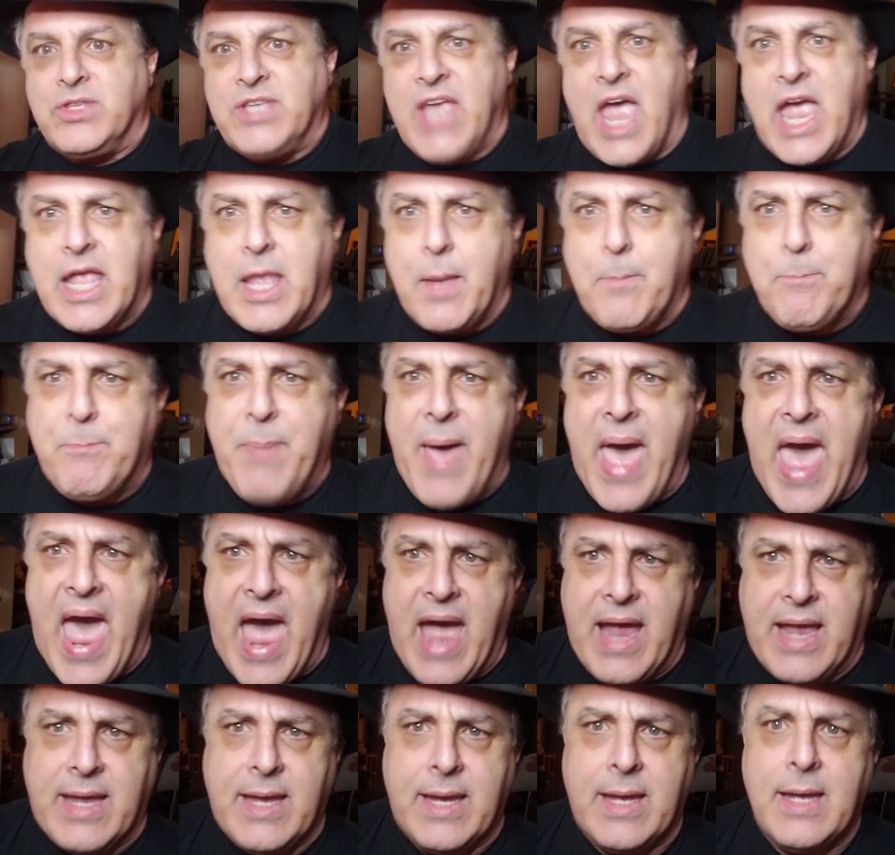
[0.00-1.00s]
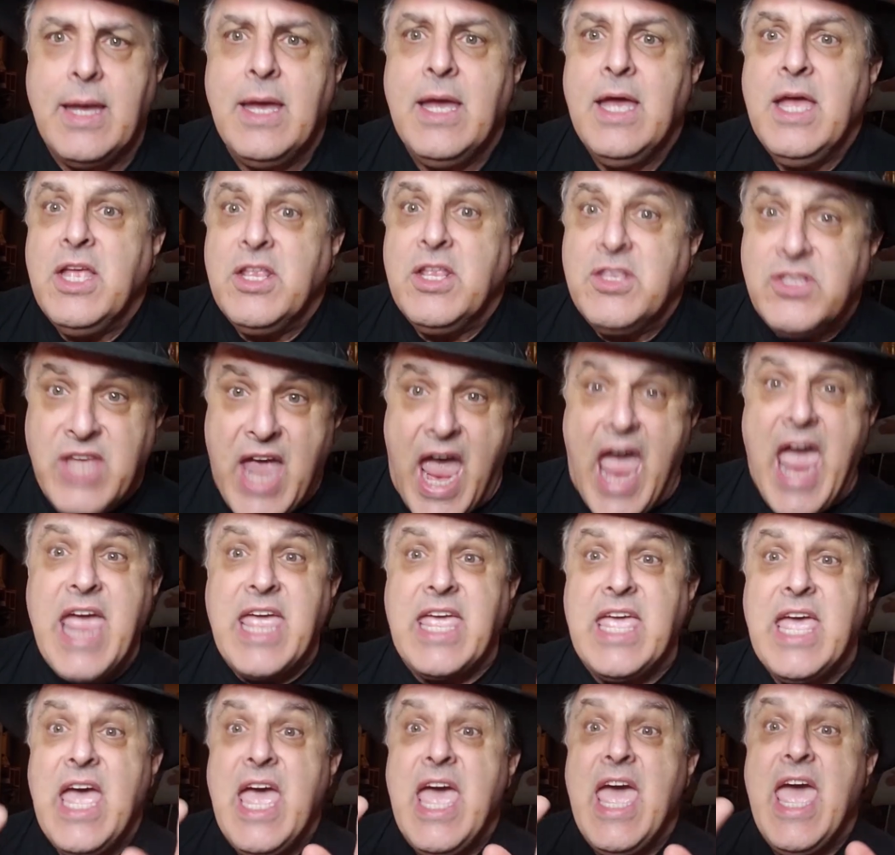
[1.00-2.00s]
take it back.
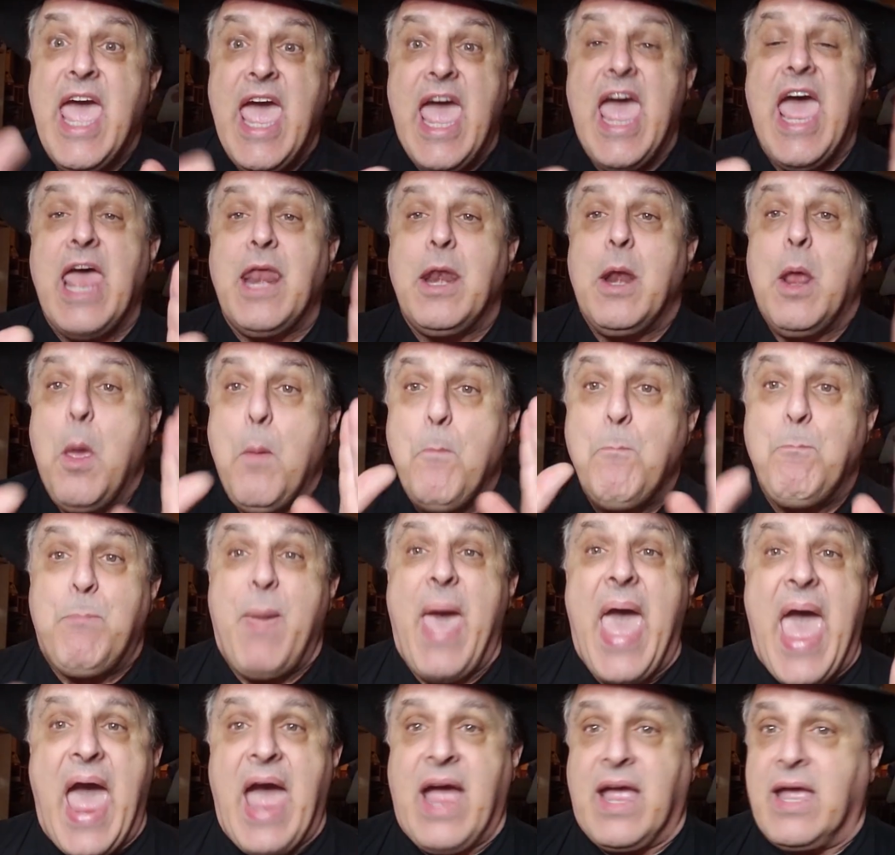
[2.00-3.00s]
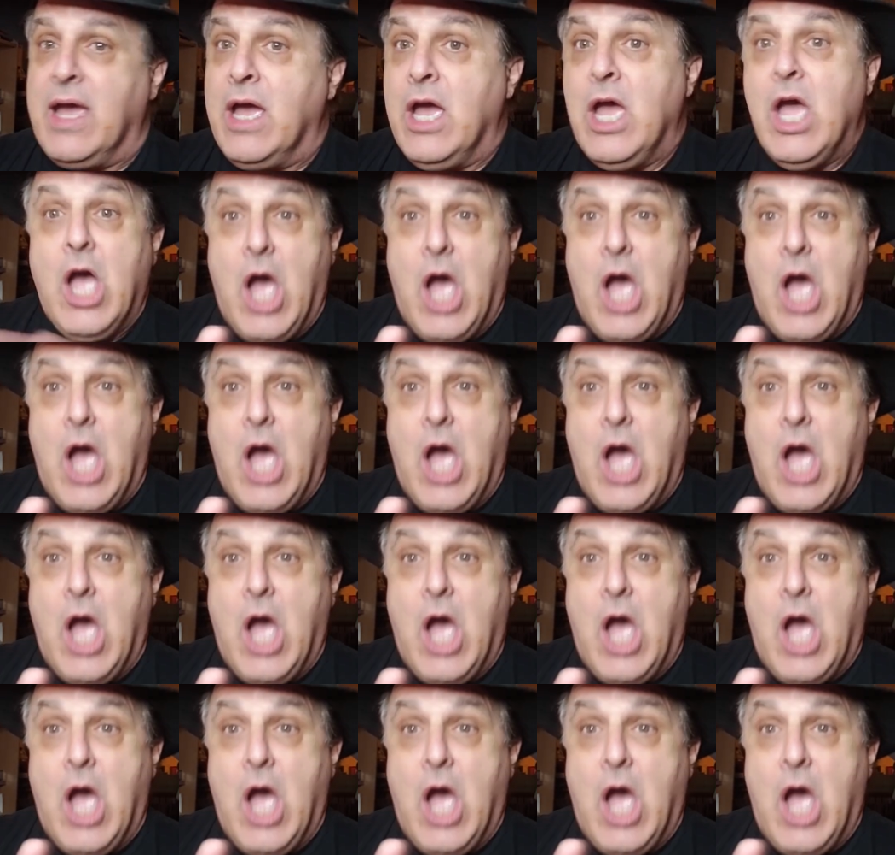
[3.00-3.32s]
Take it back.